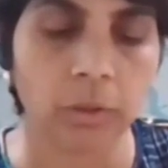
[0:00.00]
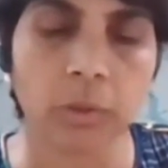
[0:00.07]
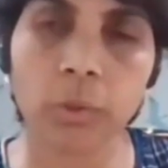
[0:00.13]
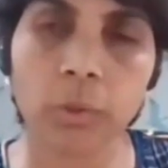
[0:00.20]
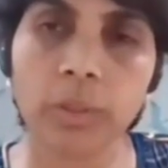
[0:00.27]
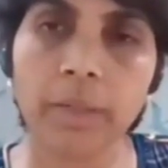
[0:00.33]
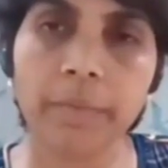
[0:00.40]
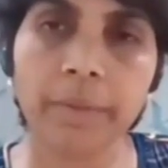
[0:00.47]

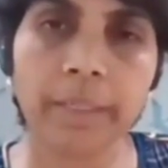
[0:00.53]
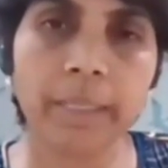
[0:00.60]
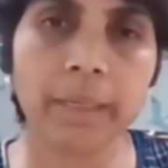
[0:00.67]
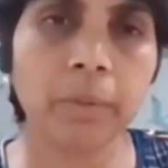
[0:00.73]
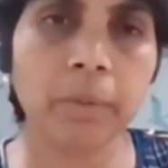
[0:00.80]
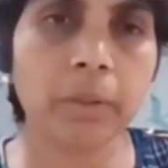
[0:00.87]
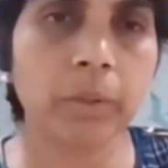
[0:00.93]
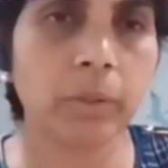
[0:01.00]
so that we are
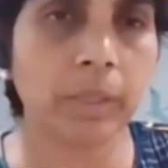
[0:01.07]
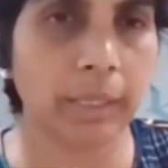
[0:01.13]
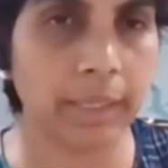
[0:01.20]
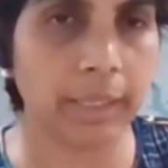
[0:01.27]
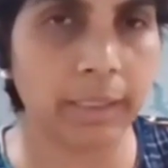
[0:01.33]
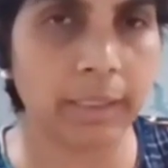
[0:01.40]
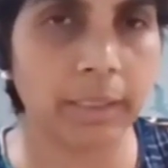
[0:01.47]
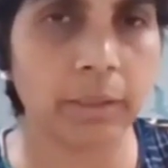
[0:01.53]
able to
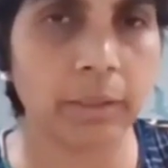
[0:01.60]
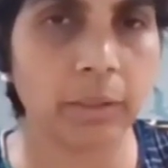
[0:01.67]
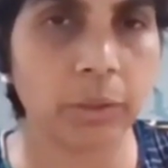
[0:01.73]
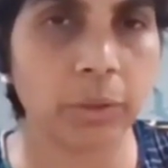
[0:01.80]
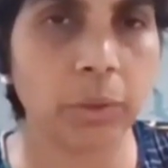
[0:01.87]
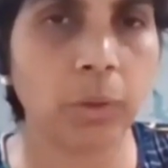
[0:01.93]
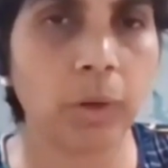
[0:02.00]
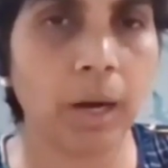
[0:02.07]
connect
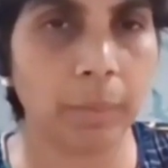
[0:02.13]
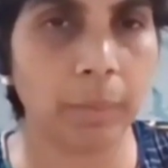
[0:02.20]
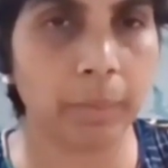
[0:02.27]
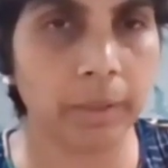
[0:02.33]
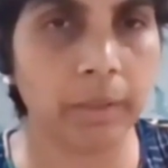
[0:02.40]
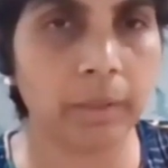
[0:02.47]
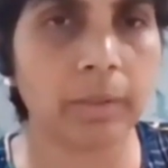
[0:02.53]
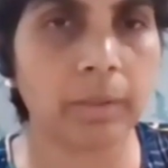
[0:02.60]
to
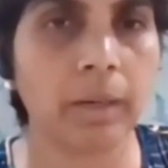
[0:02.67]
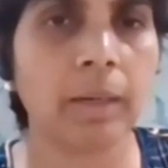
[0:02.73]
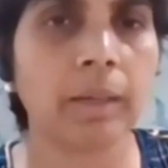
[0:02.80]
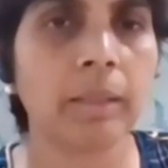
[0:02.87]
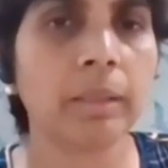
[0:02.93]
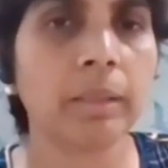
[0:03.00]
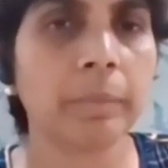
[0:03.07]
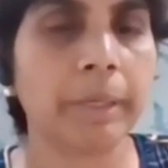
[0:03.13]
our
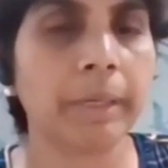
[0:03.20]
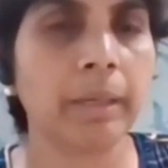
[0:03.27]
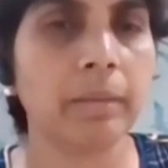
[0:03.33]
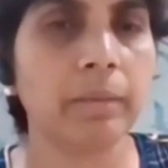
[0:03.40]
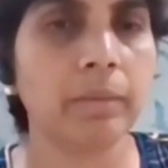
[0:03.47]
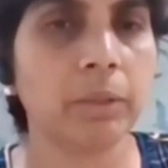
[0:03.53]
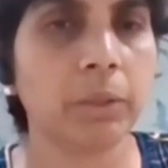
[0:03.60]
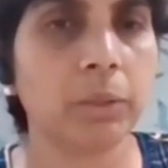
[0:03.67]
Anandamaya,